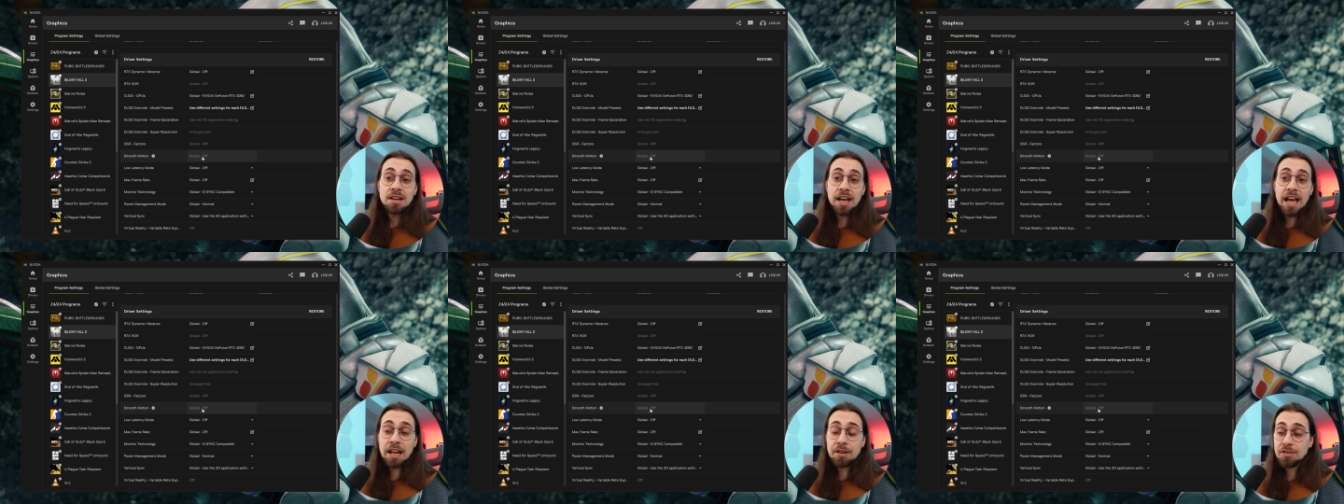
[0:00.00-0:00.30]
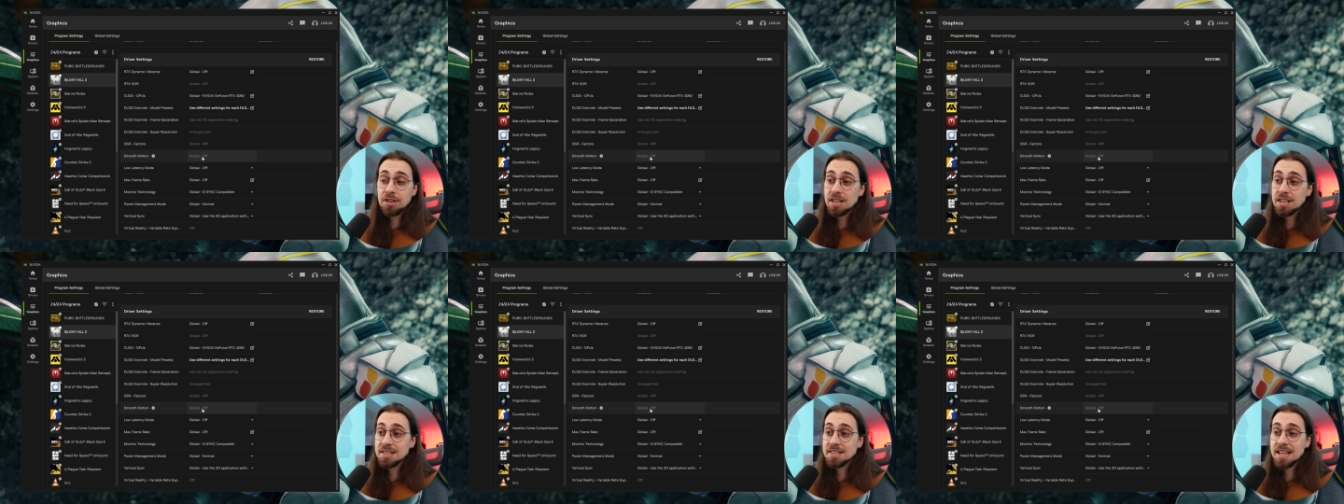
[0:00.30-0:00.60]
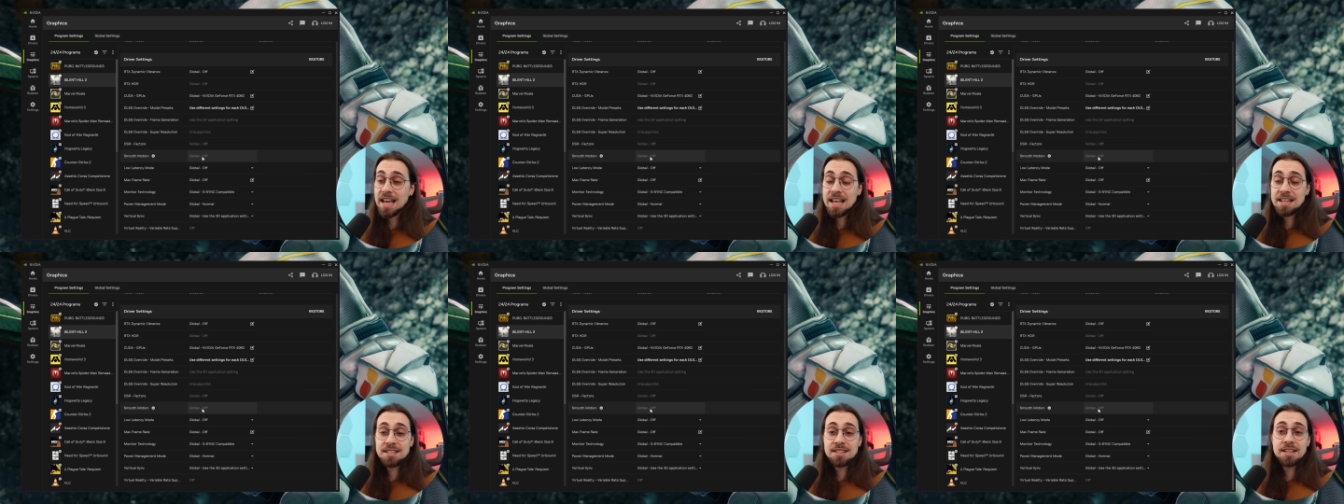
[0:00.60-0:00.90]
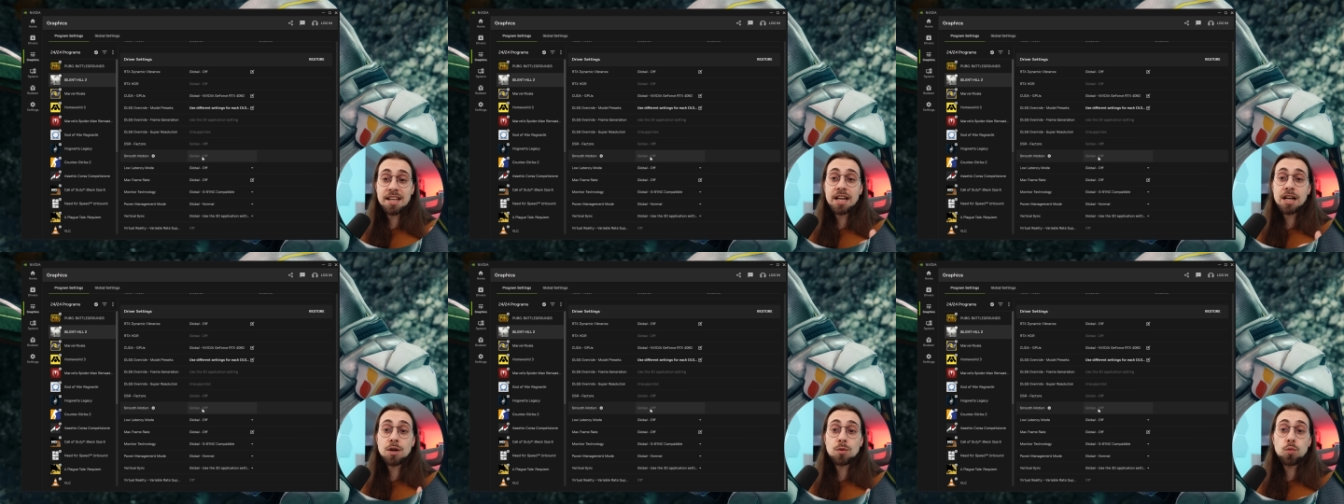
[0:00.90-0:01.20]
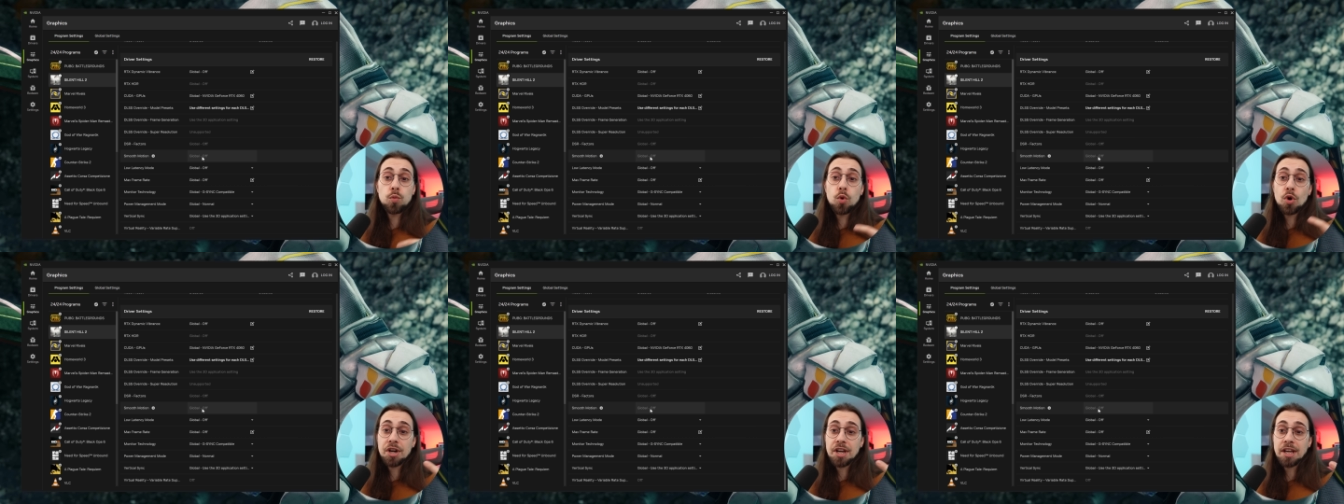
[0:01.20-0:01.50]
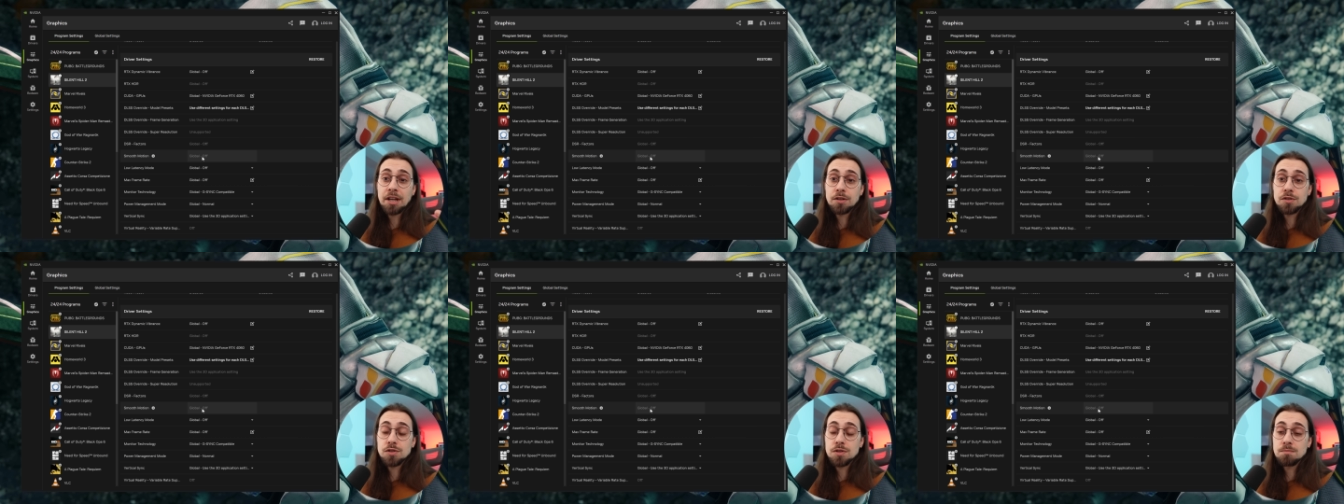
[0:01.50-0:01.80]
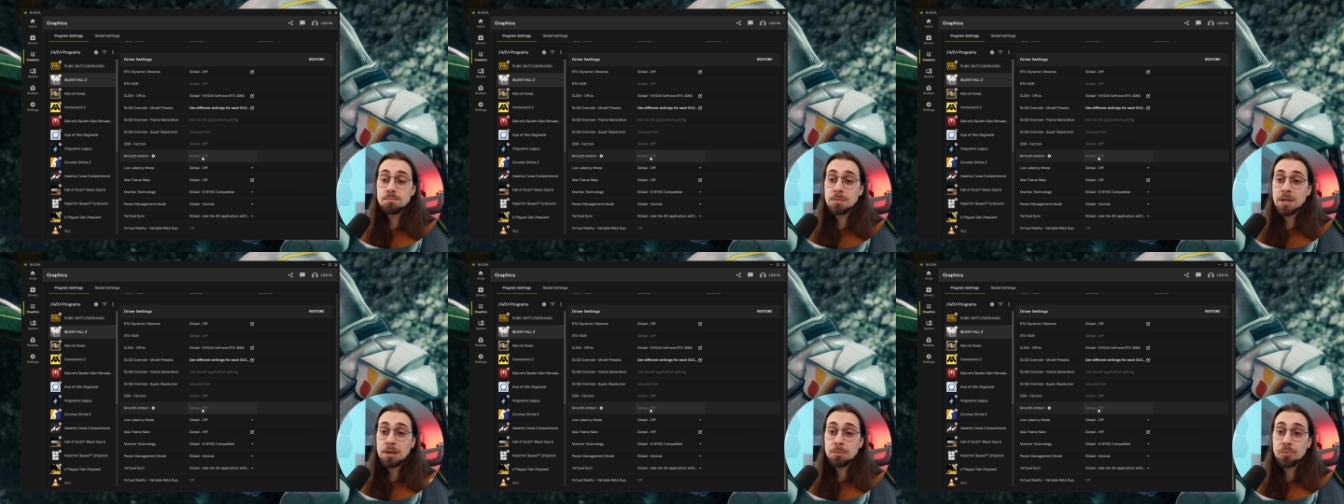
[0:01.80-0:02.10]
NVIDIA says they are working
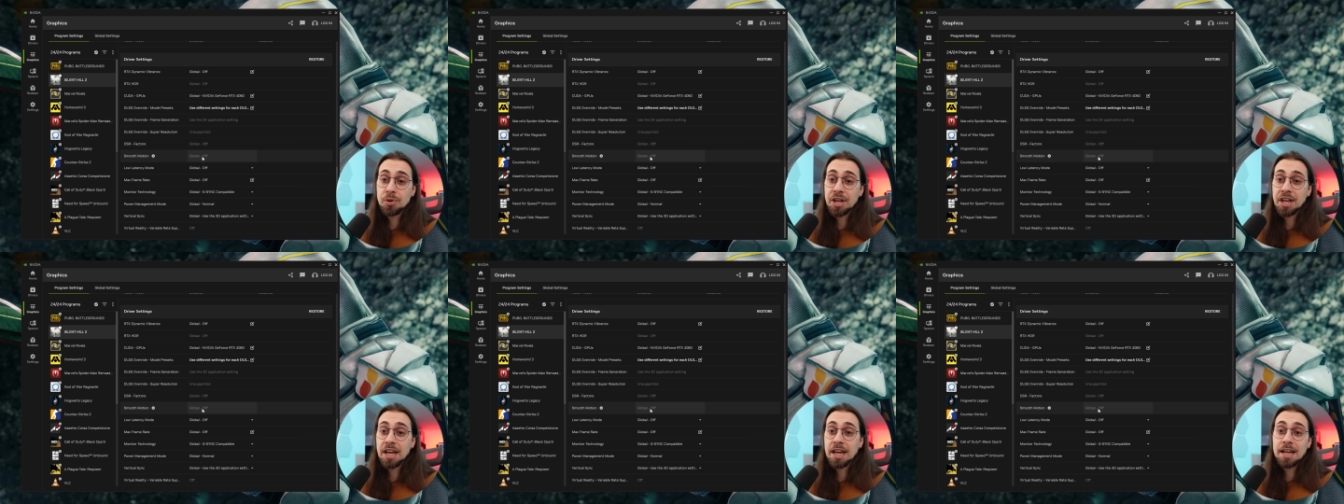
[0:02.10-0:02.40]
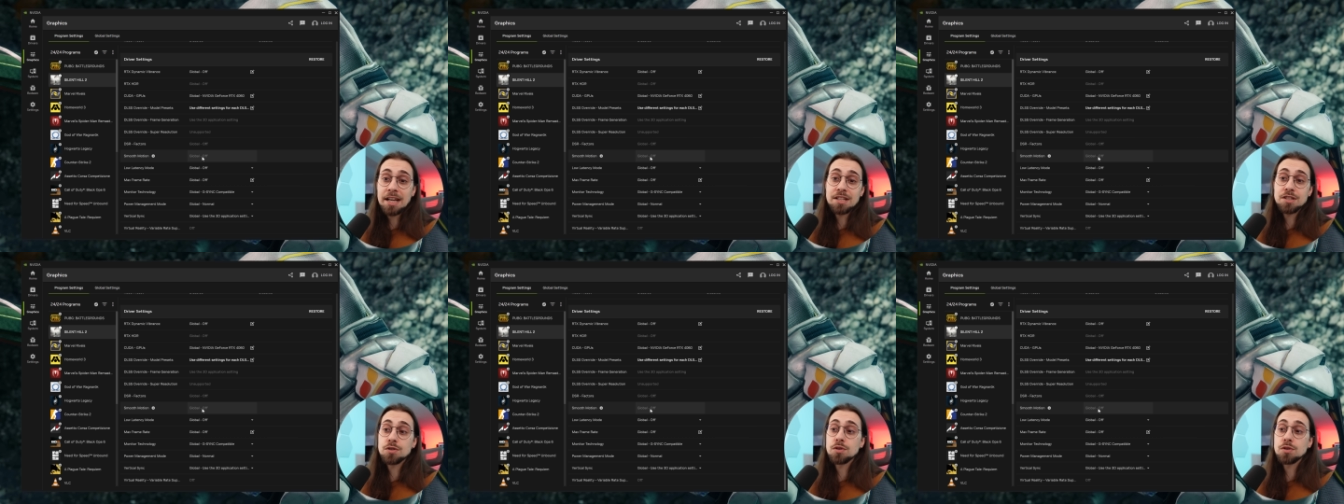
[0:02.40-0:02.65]
in bringing it